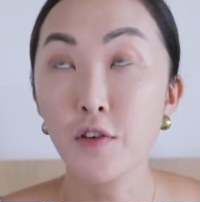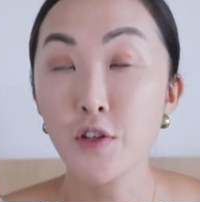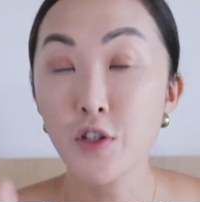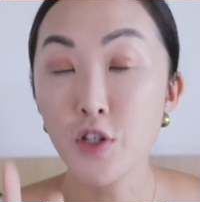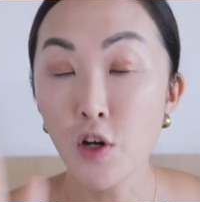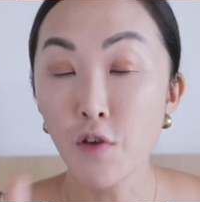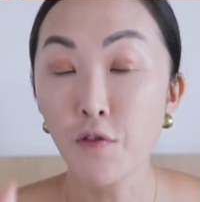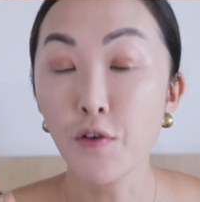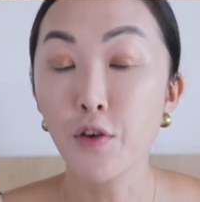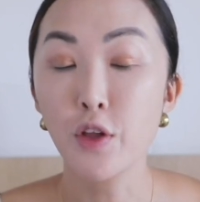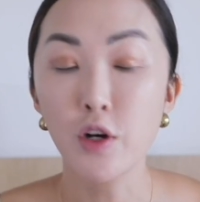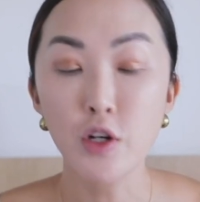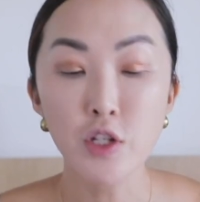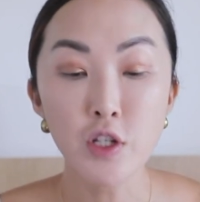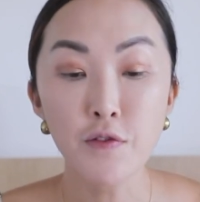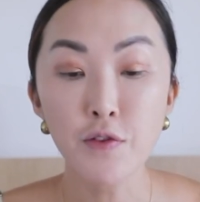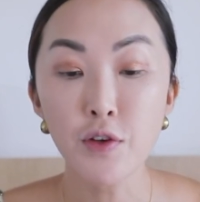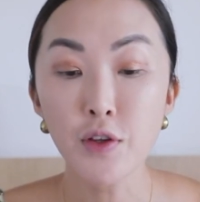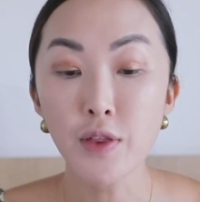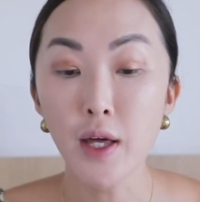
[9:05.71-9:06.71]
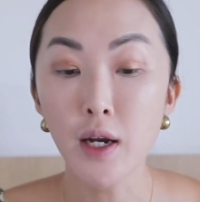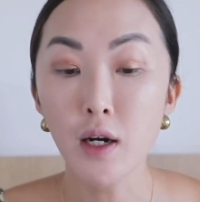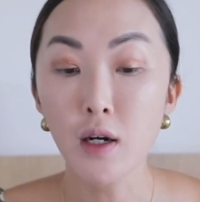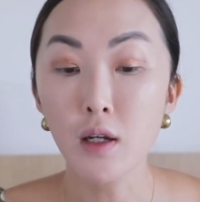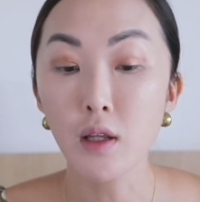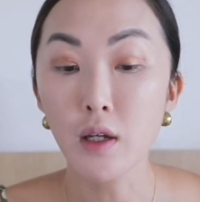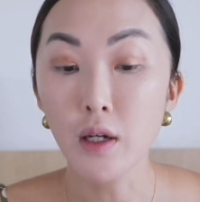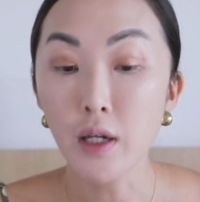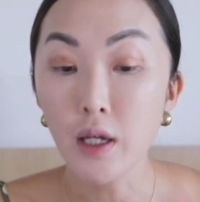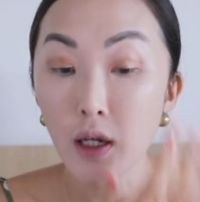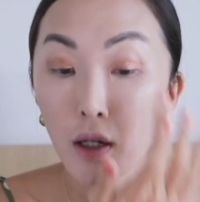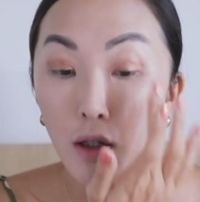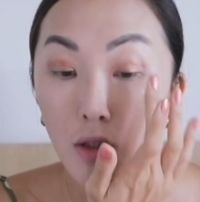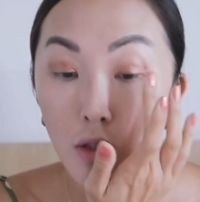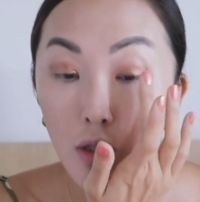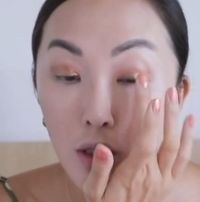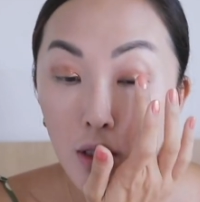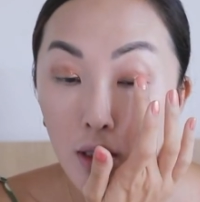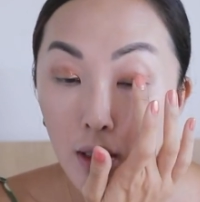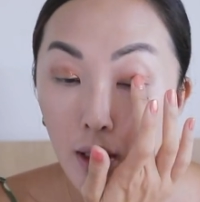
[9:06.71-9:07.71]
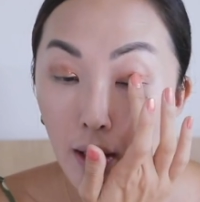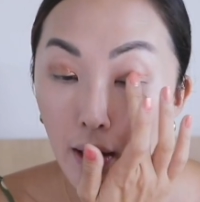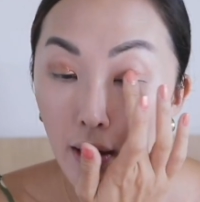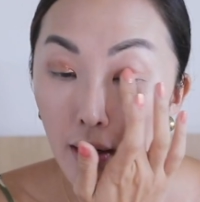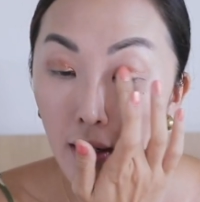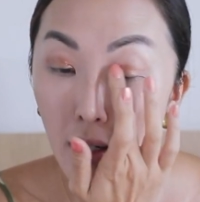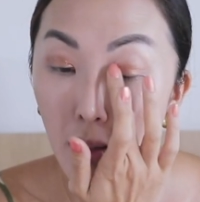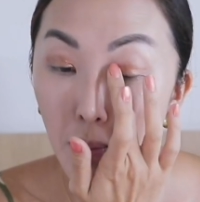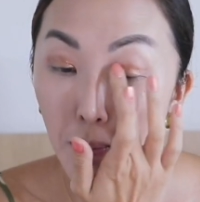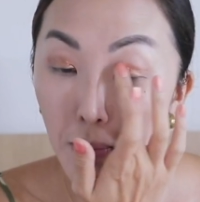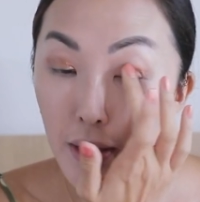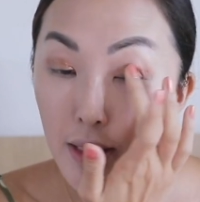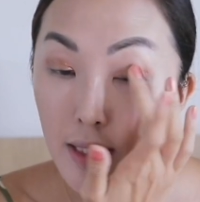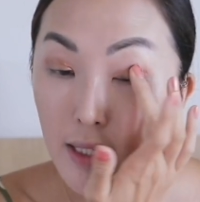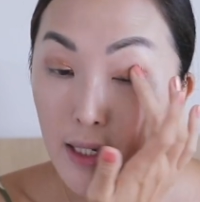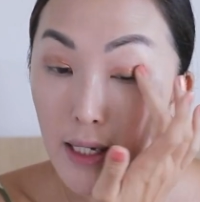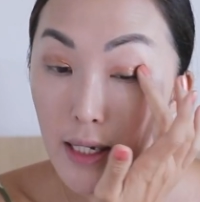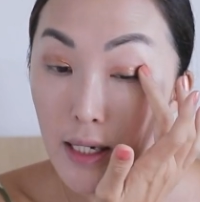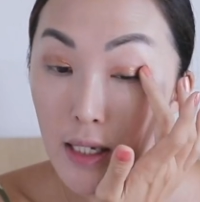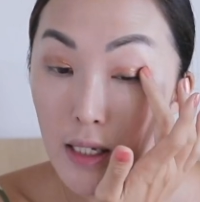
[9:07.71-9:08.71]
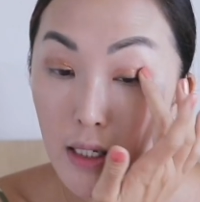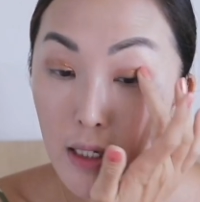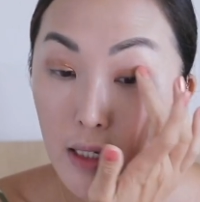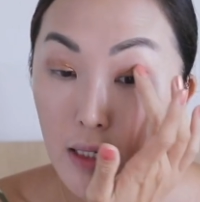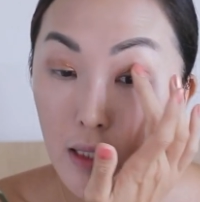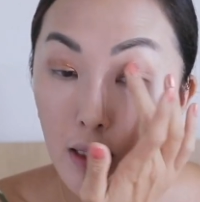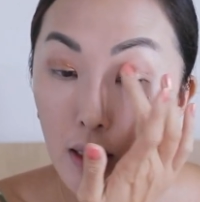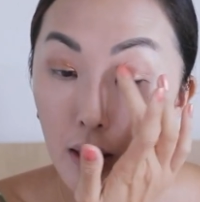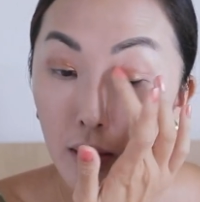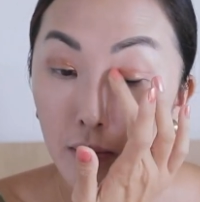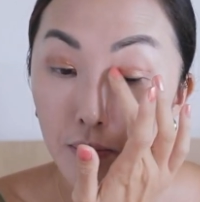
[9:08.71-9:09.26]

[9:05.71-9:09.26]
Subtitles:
So for those of you that are looking to start a business